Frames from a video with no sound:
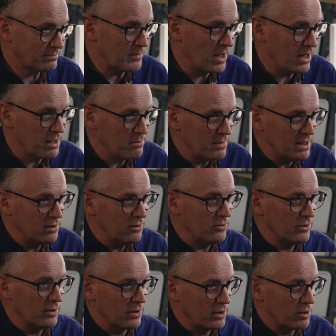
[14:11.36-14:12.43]
And it means
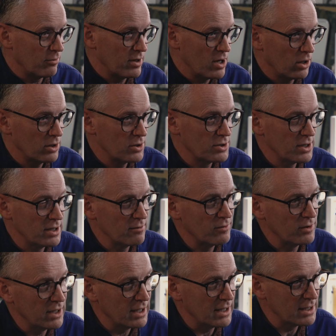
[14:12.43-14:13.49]
that the rheology of the
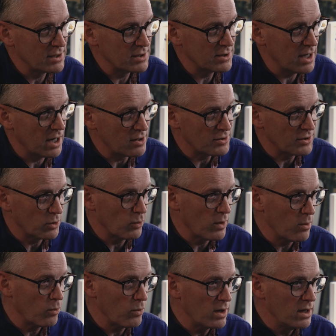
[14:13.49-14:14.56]
ink is such that
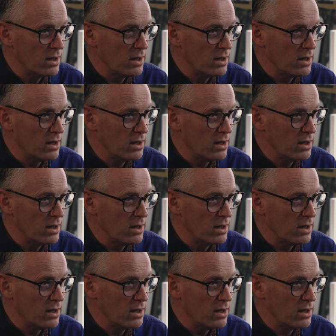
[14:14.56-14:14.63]
when we